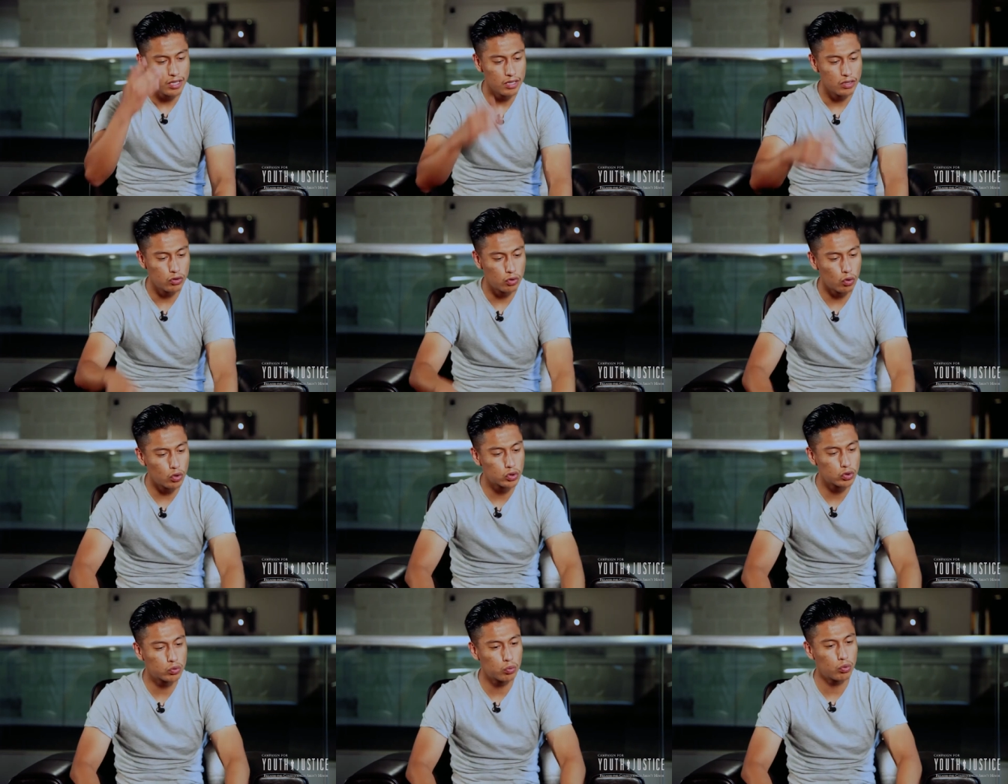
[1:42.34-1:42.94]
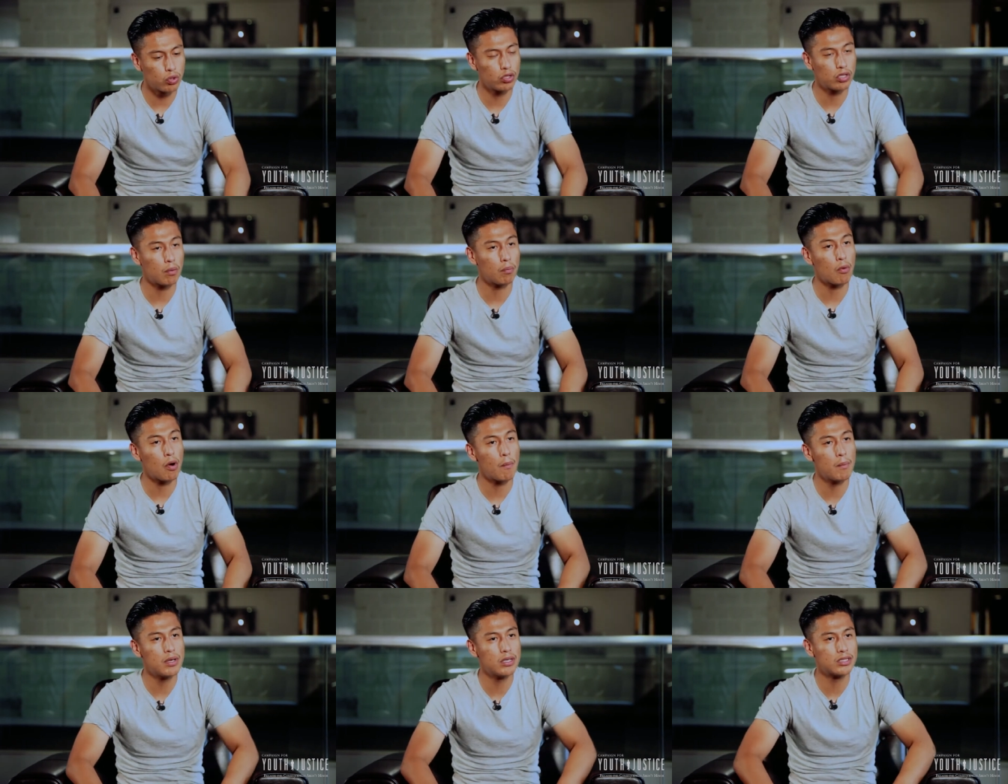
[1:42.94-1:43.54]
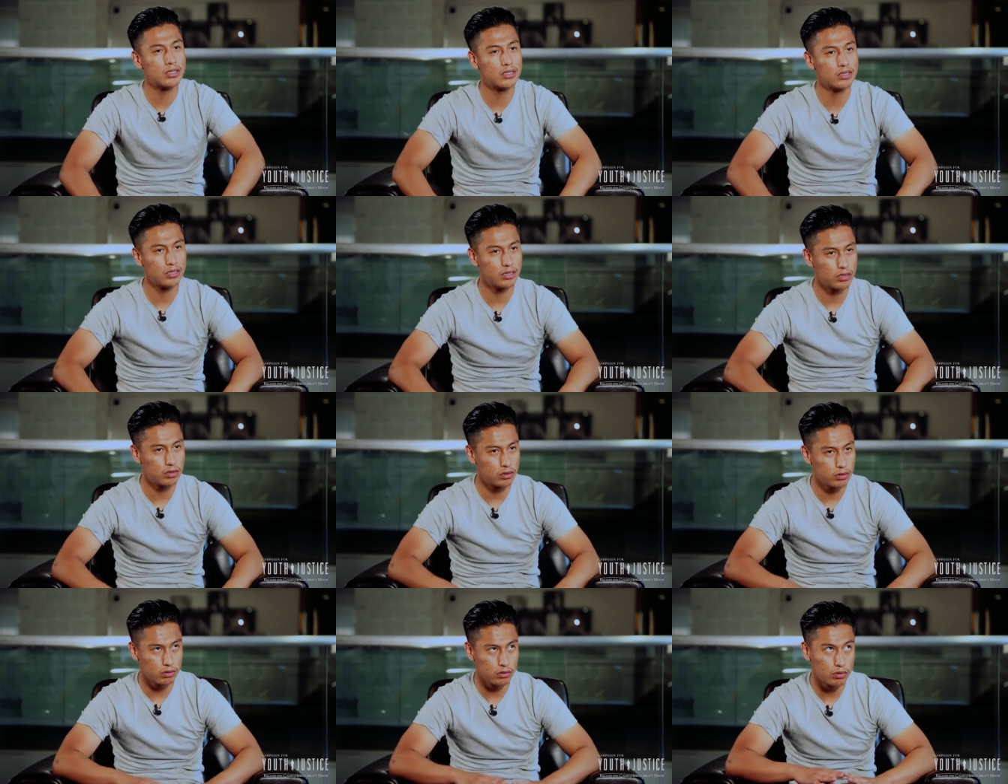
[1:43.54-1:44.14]
those were the moments,
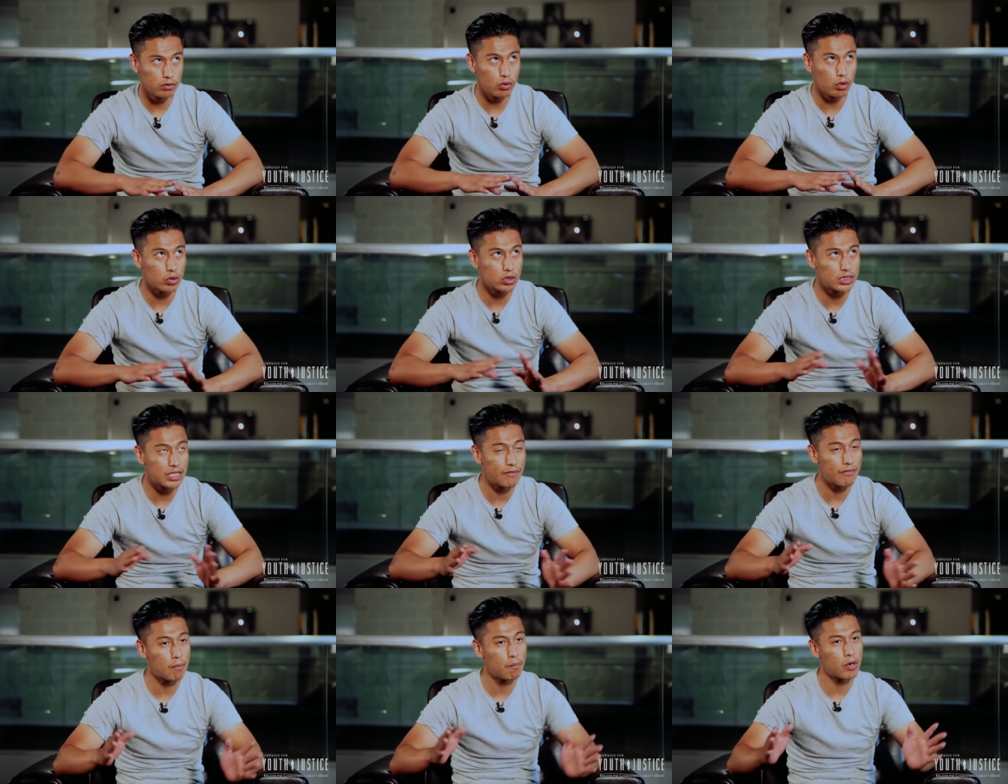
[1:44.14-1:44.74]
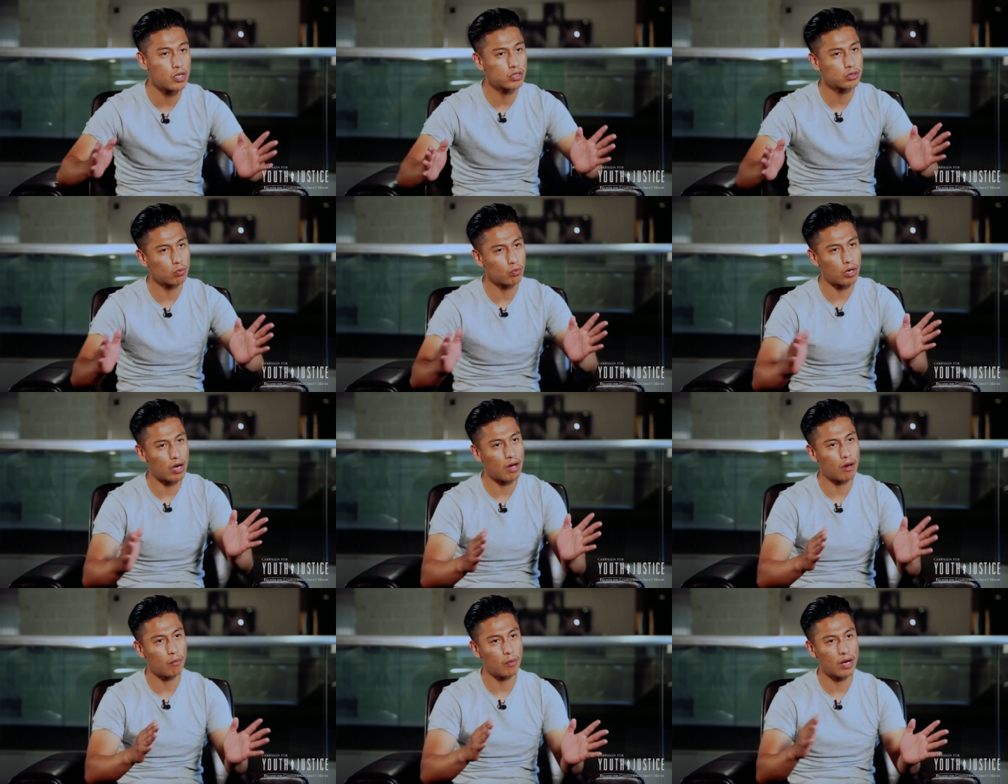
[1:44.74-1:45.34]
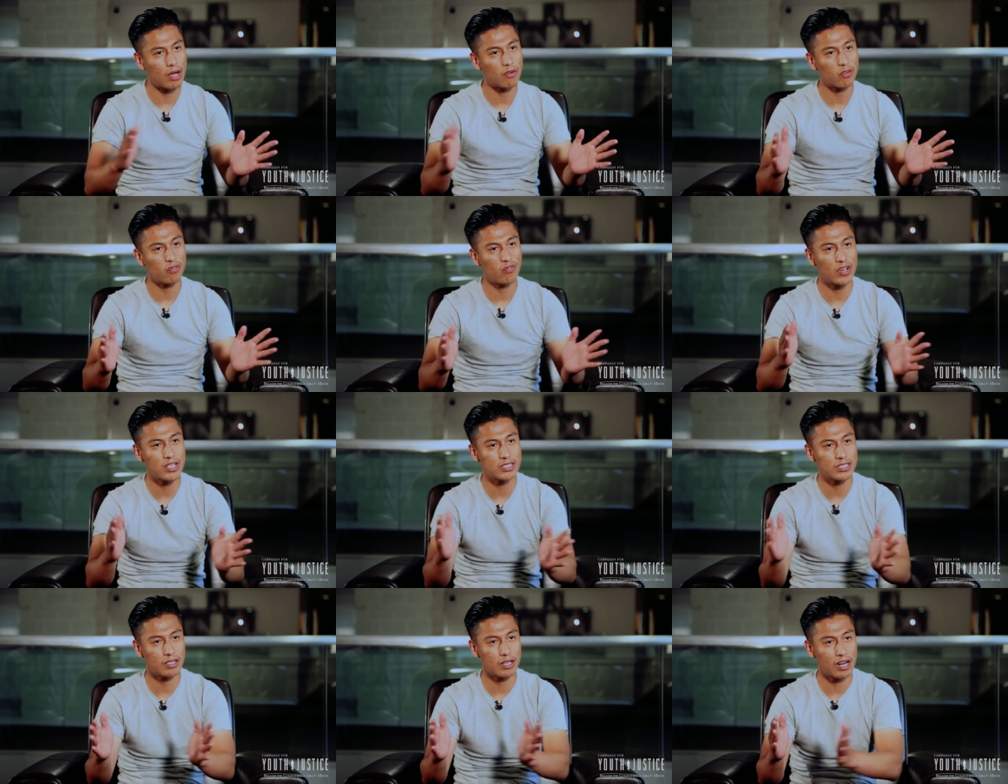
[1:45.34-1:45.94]
those seven months when I was
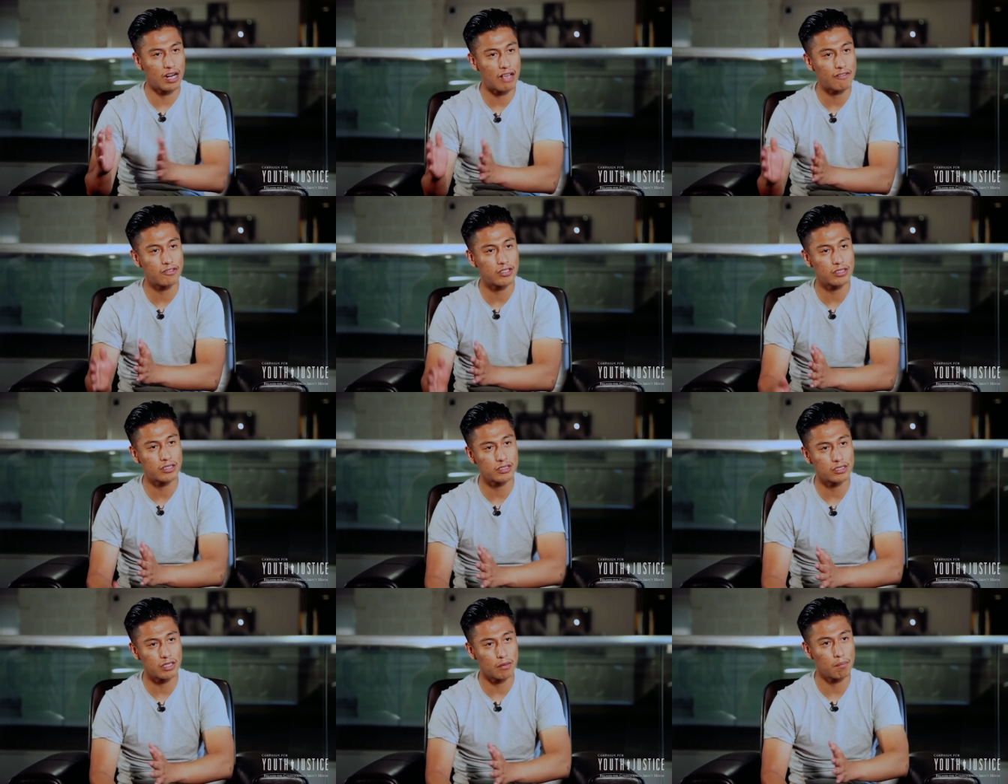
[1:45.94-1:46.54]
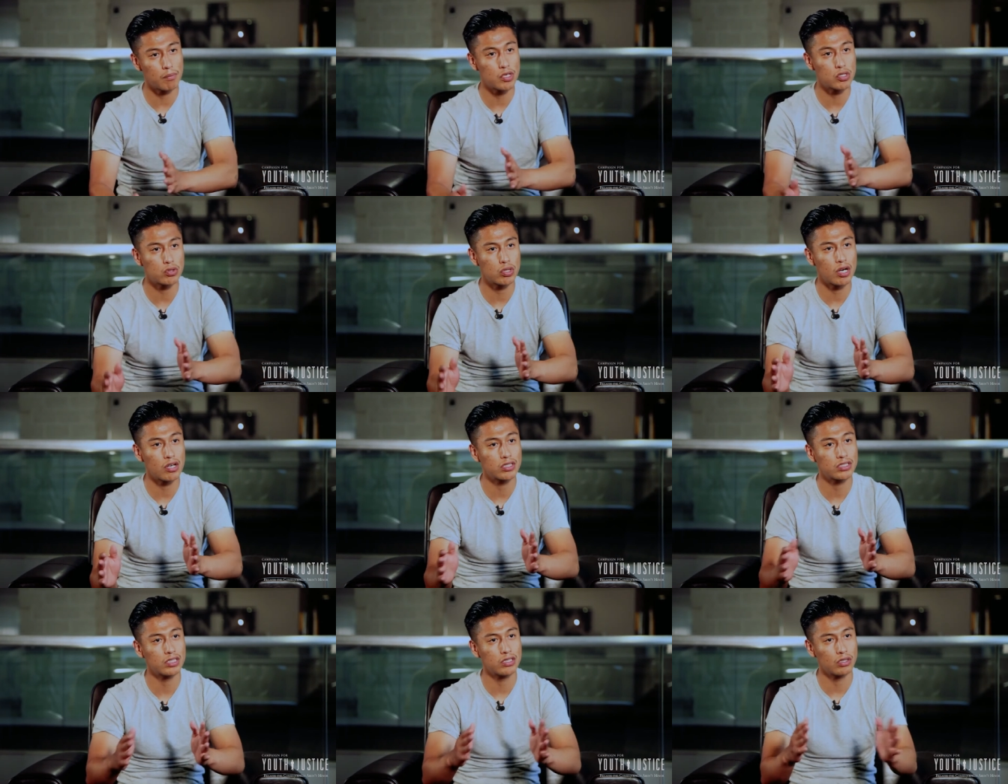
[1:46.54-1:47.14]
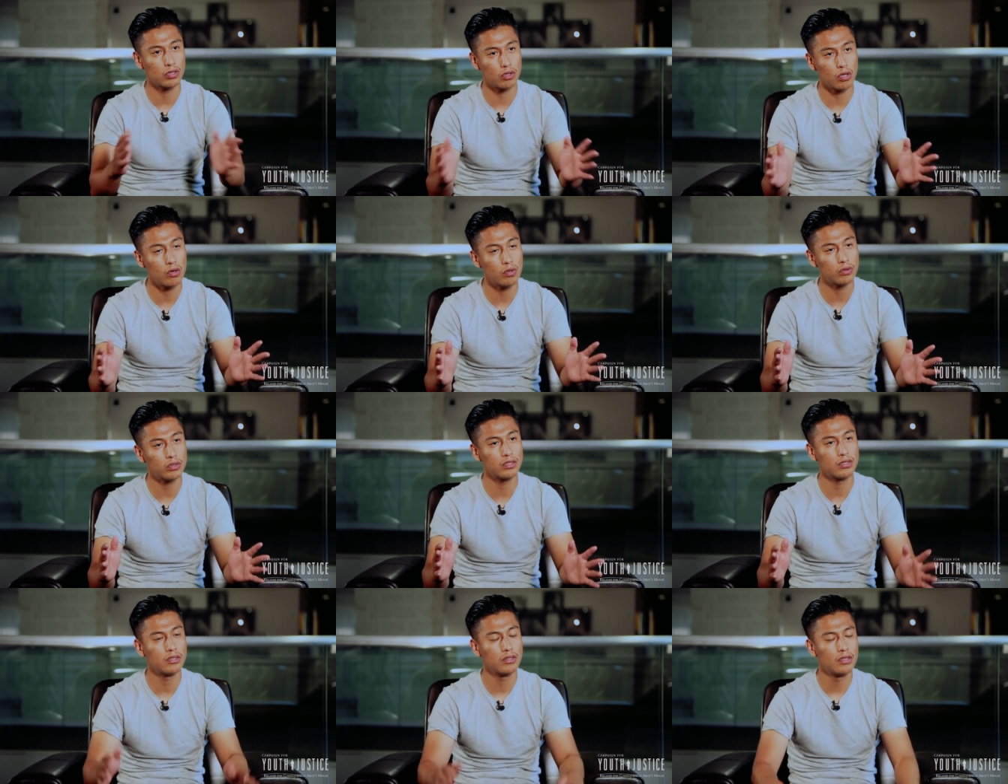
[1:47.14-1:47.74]
facing a life sentence and being trial as an adult.